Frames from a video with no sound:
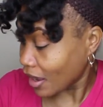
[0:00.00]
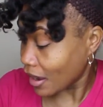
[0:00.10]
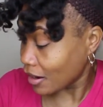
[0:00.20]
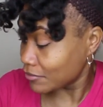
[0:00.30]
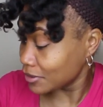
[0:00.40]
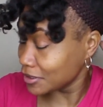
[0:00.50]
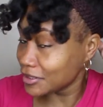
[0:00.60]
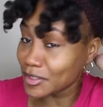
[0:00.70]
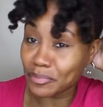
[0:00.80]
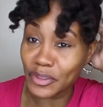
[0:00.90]
I really
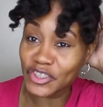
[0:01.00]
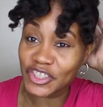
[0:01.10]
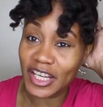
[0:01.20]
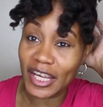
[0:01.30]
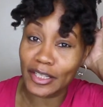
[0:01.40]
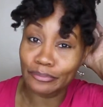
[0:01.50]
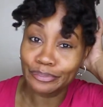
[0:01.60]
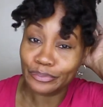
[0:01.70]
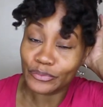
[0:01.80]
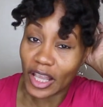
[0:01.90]
did appreciate
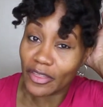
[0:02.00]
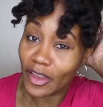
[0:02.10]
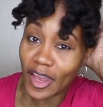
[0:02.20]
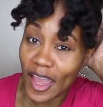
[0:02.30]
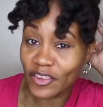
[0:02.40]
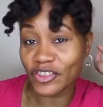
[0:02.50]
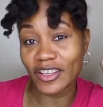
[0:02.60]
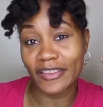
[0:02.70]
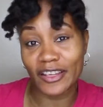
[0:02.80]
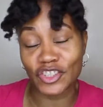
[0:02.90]
the
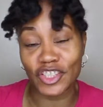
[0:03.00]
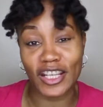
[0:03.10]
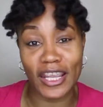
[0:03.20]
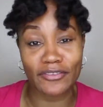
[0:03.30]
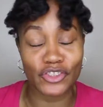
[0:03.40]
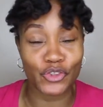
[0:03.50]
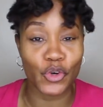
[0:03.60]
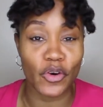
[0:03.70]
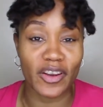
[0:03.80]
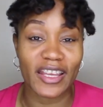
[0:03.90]
lashing that she gave to
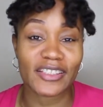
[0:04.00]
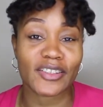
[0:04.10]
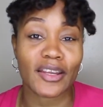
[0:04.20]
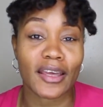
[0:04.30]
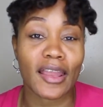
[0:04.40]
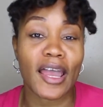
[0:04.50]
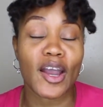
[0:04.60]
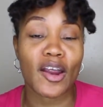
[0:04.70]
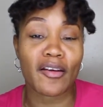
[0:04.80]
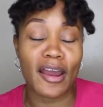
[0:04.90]
Dorian. So they're like,
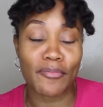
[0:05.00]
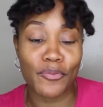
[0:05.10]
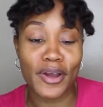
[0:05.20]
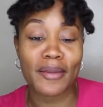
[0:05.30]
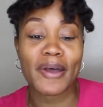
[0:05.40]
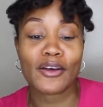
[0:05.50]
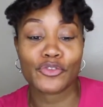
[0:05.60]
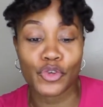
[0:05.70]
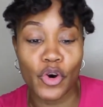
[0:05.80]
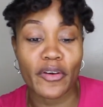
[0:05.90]
all right, but what
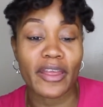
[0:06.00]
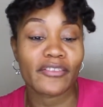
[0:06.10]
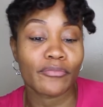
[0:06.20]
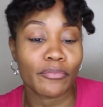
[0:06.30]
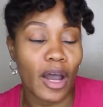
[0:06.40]
about Dorian?